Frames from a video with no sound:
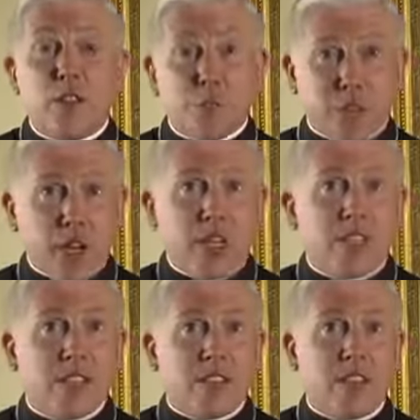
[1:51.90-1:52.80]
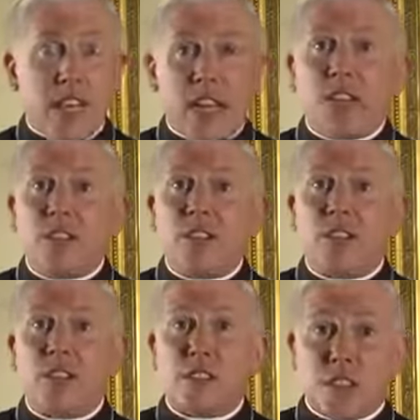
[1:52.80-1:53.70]
these priests,
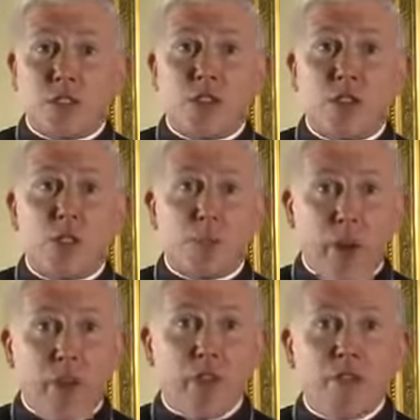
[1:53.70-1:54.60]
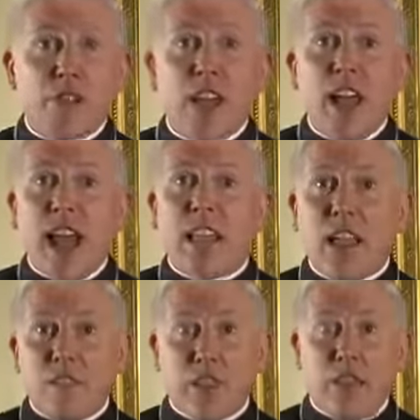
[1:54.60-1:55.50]
deacons, sisters, brothers, and
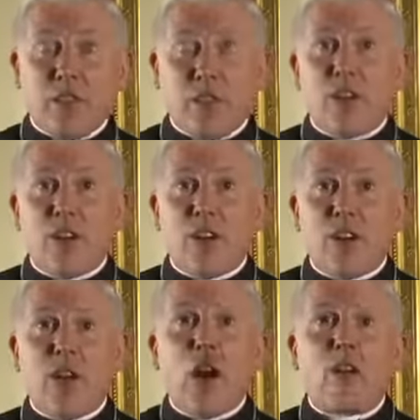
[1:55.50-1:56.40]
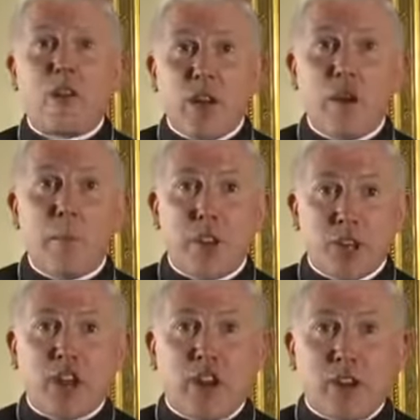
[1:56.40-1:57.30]
lay faithful are real
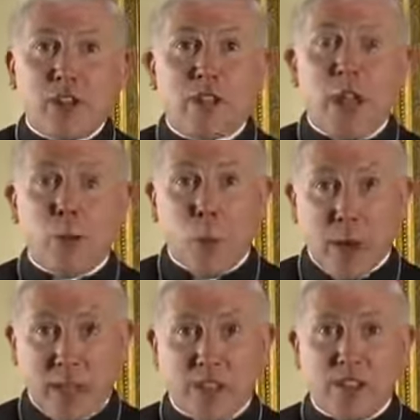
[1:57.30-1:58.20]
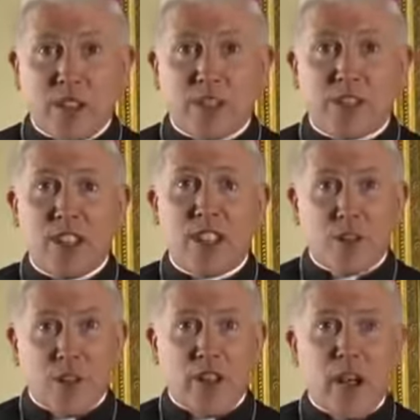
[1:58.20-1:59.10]
missionaries and witnesses
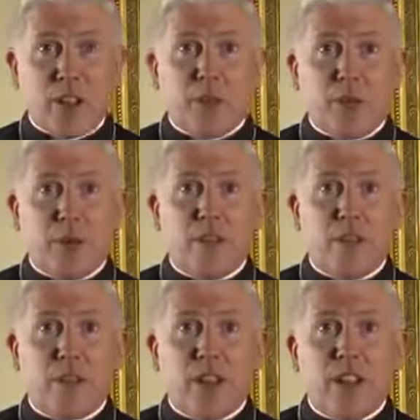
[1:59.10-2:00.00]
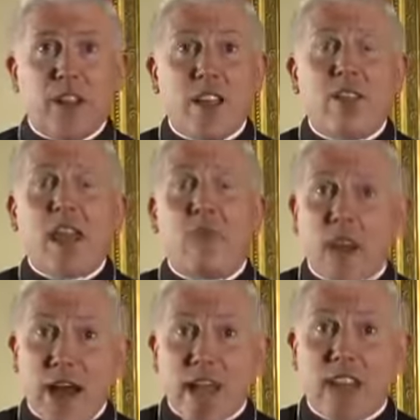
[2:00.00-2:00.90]
to the gospel. They
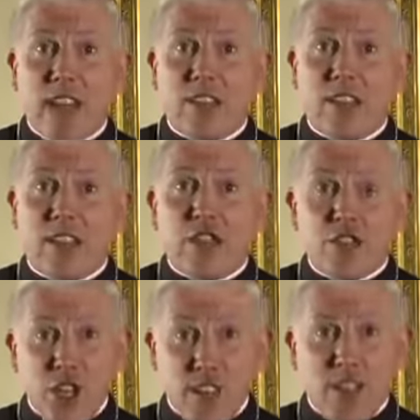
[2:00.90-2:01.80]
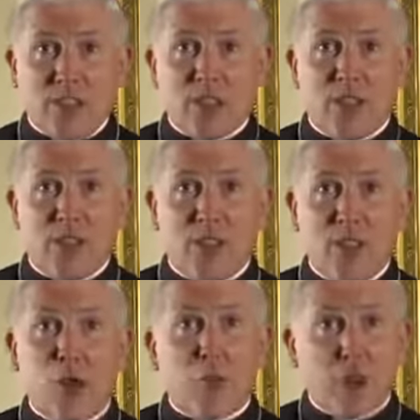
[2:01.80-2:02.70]
radiate the Jesus
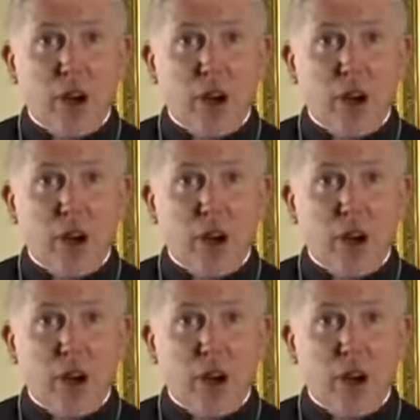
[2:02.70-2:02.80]
who